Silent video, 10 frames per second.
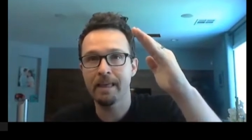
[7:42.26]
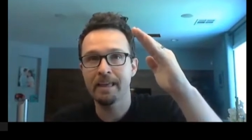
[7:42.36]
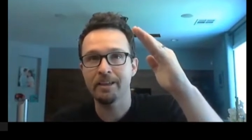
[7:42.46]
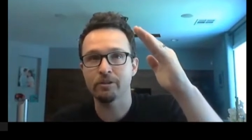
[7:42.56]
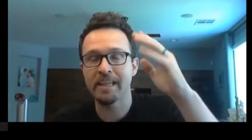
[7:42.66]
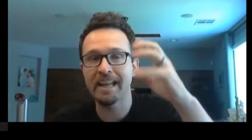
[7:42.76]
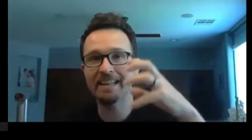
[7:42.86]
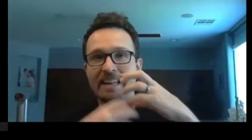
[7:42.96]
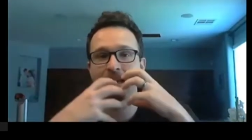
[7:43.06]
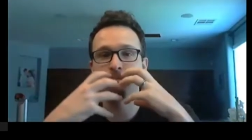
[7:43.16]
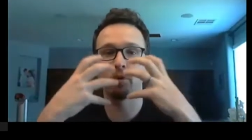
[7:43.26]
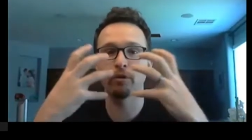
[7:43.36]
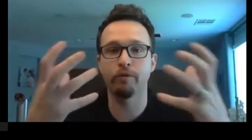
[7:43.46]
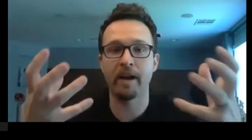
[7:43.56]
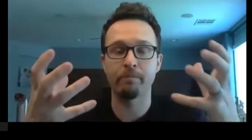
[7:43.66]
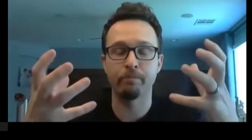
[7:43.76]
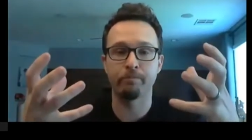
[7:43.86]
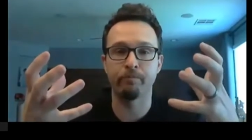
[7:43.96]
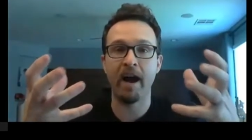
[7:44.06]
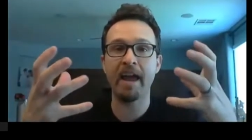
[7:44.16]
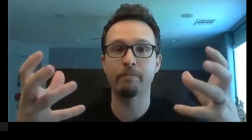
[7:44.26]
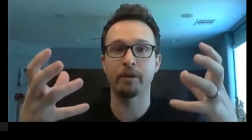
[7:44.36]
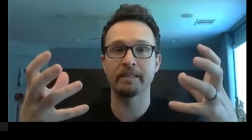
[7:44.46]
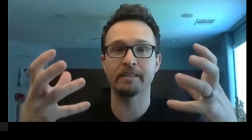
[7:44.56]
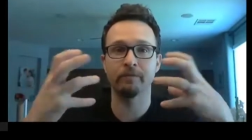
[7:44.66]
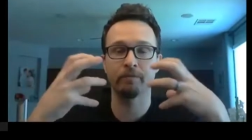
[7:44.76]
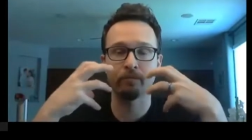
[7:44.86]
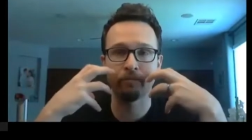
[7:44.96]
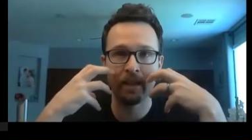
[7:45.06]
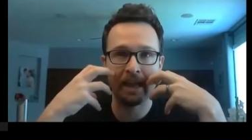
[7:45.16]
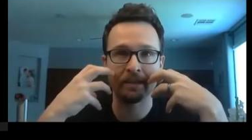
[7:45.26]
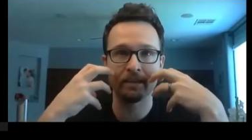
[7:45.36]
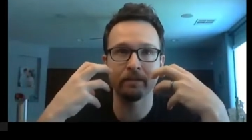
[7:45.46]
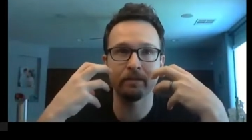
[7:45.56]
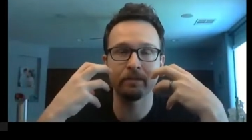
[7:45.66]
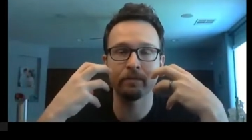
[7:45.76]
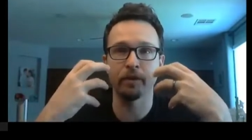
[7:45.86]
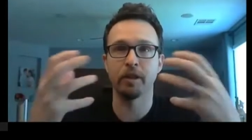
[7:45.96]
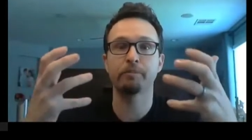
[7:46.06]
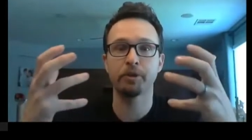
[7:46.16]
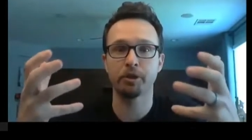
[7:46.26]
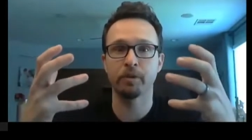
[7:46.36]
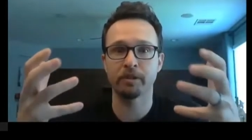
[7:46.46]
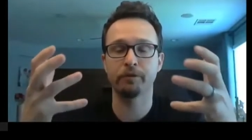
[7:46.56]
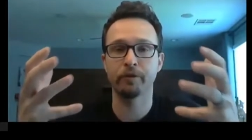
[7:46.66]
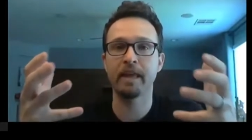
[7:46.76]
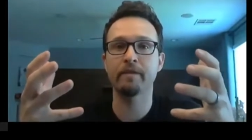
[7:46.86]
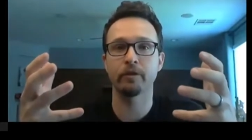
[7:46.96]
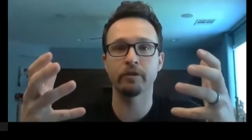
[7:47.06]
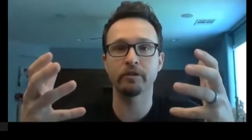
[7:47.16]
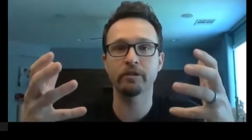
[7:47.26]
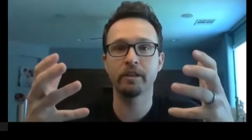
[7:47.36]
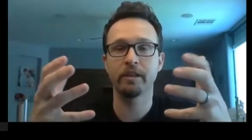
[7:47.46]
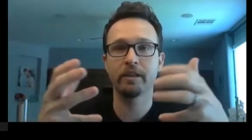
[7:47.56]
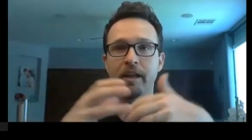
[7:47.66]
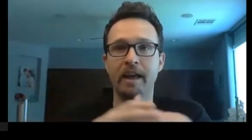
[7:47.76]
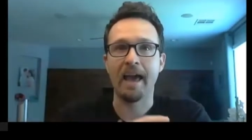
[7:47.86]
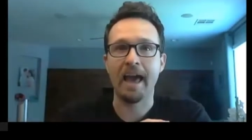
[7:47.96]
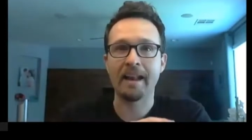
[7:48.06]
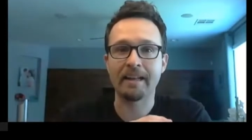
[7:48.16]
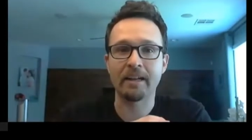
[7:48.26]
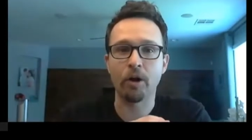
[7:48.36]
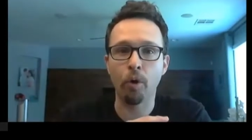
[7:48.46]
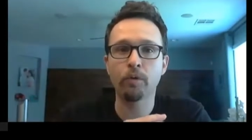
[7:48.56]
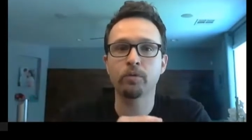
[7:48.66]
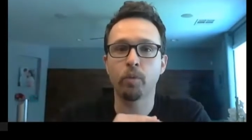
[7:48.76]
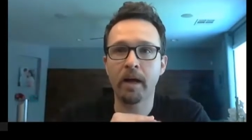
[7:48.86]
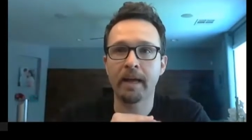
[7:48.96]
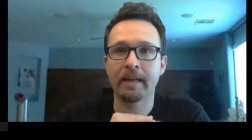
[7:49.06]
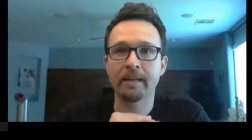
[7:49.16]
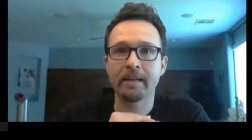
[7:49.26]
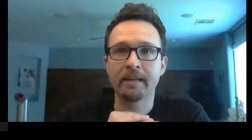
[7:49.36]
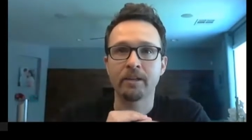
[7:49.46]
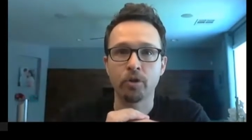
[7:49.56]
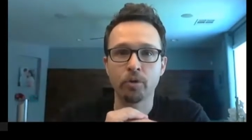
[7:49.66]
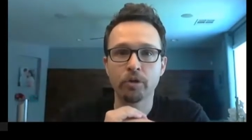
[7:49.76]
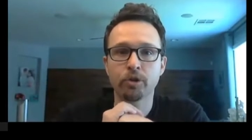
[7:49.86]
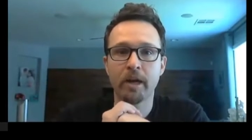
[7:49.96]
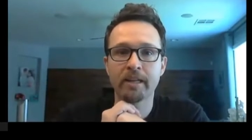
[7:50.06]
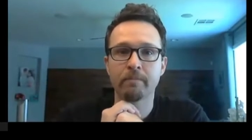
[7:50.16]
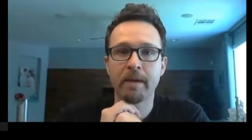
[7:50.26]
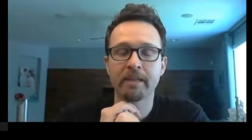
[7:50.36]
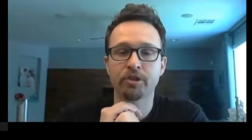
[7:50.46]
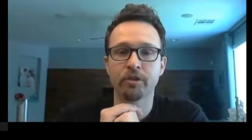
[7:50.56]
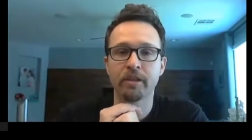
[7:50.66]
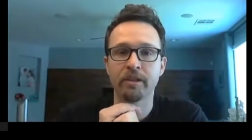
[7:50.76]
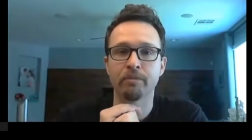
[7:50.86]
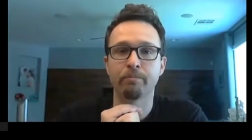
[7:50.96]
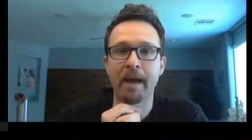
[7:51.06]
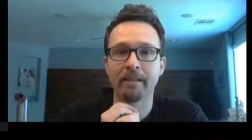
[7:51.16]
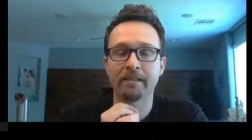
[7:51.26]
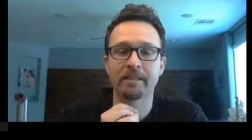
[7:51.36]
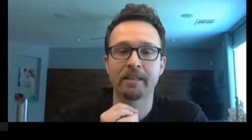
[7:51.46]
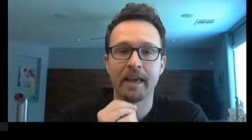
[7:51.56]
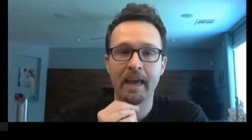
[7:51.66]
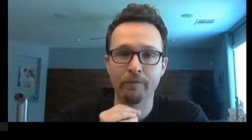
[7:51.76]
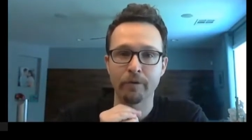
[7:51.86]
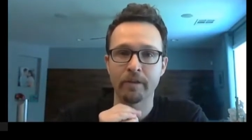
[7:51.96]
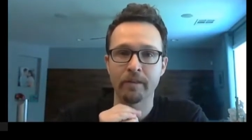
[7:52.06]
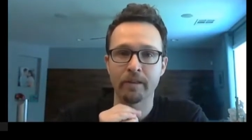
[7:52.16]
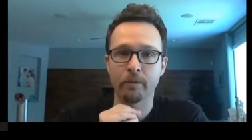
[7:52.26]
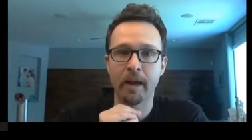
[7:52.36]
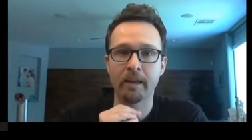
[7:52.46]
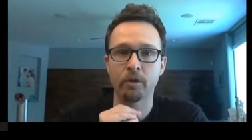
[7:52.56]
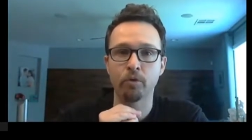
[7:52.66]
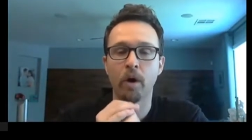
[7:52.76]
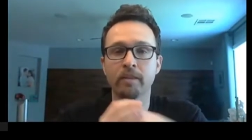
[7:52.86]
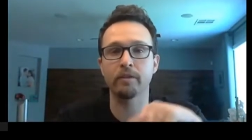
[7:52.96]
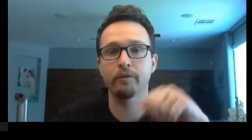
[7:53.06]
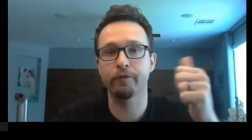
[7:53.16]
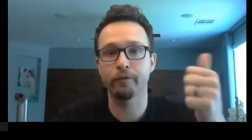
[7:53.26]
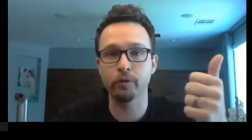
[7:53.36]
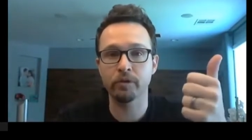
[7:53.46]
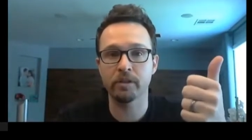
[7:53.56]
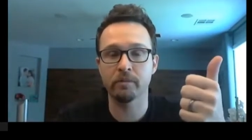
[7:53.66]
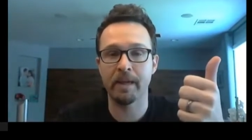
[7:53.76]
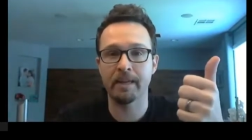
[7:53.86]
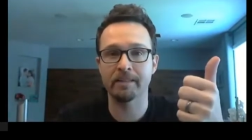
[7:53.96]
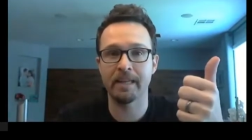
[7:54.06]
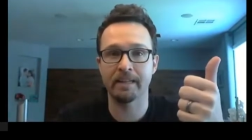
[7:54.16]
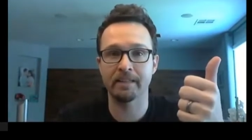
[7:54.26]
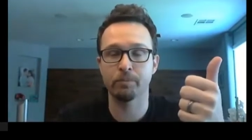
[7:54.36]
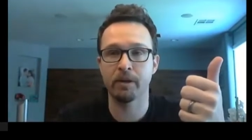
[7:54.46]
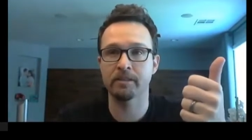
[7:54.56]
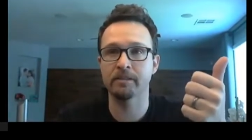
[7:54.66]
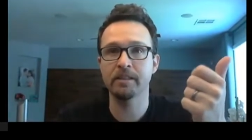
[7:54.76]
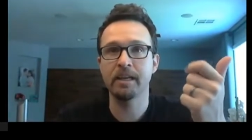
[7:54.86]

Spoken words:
you're tending to get more vibrant, like voluptuous flavors. And in an old wine, you're trying to make sure that you're balancing everything, right? You want the fruit to maintain its presence.